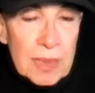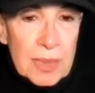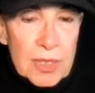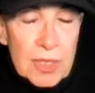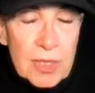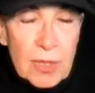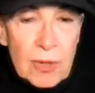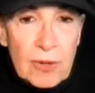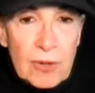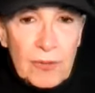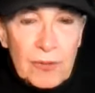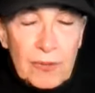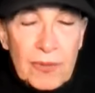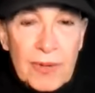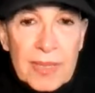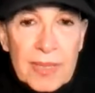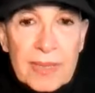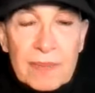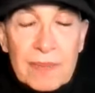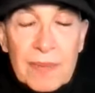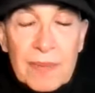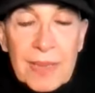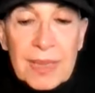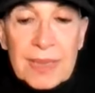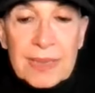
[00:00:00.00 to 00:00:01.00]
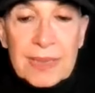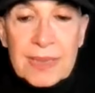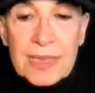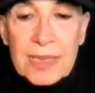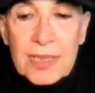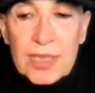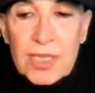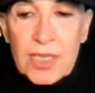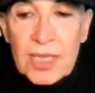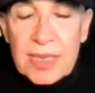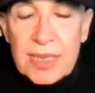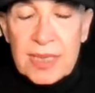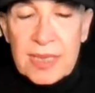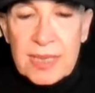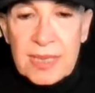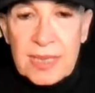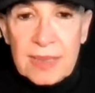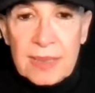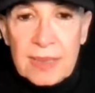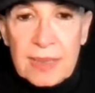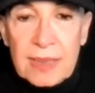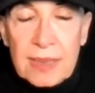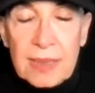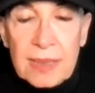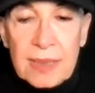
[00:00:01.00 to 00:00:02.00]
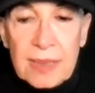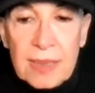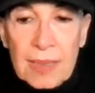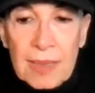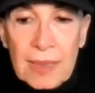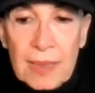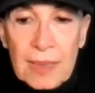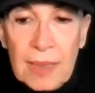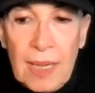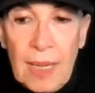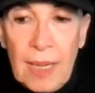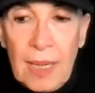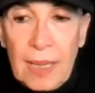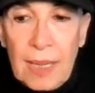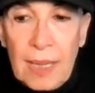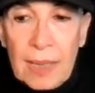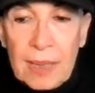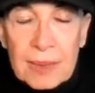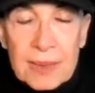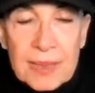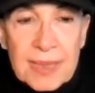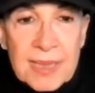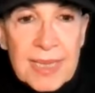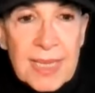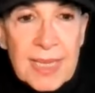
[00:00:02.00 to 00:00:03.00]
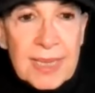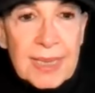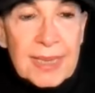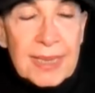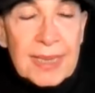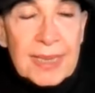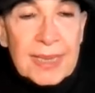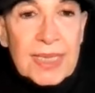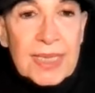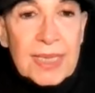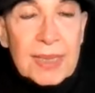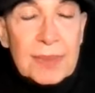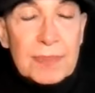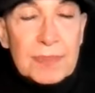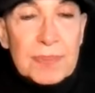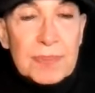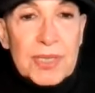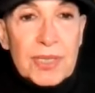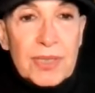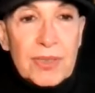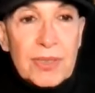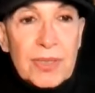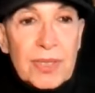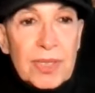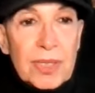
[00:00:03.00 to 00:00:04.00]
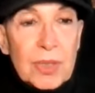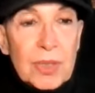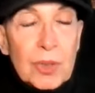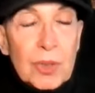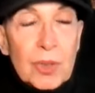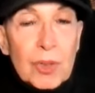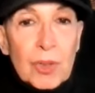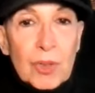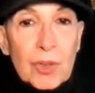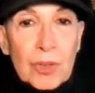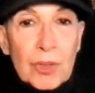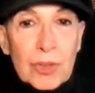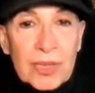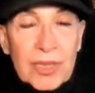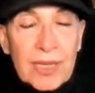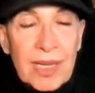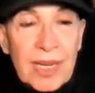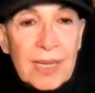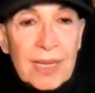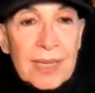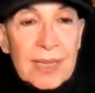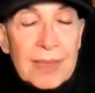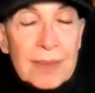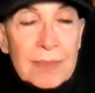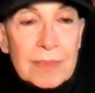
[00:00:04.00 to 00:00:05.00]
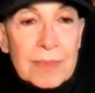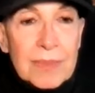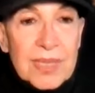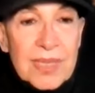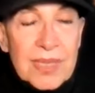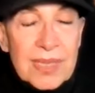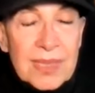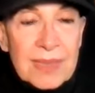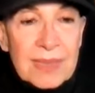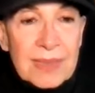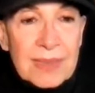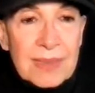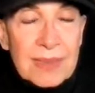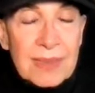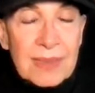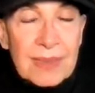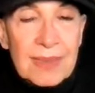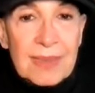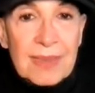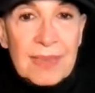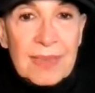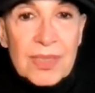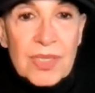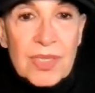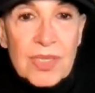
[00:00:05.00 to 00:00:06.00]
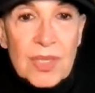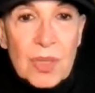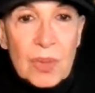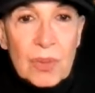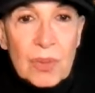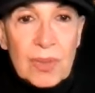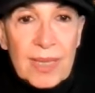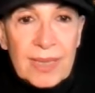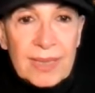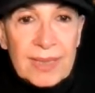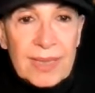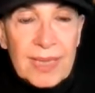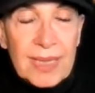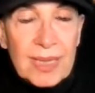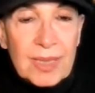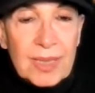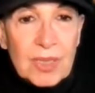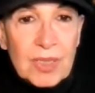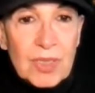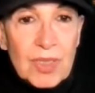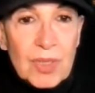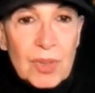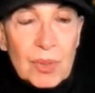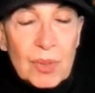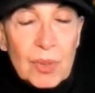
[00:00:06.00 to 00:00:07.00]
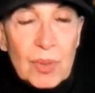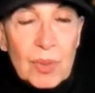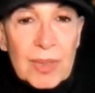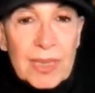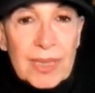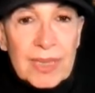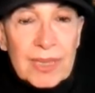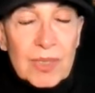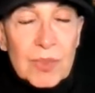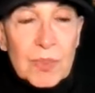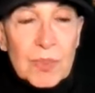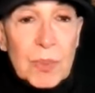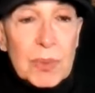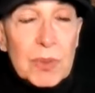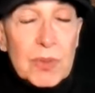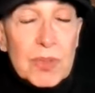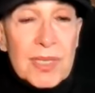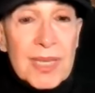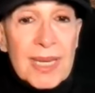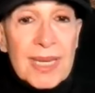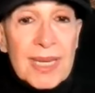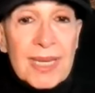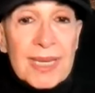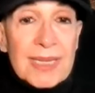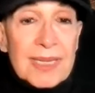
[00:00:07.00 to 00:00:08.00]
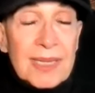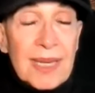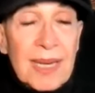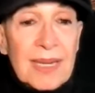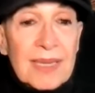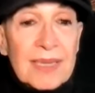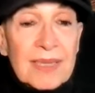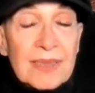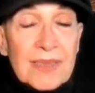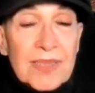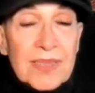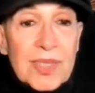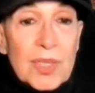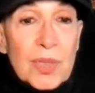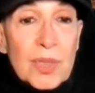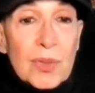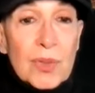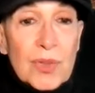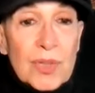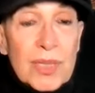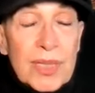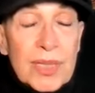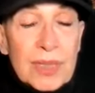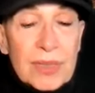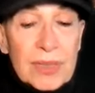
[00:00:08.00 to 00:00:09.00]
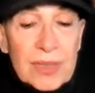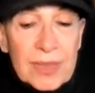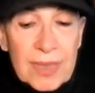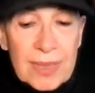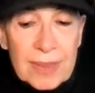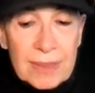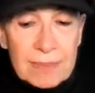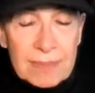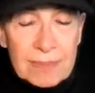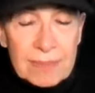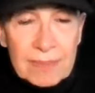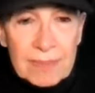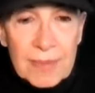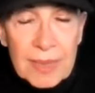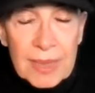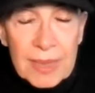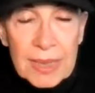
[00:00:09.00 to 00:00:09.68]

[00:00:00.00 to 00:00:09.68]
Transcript: so a friend of mine suggested uh, sending a tip to the New York Times so that they could do an expose kind of story on them.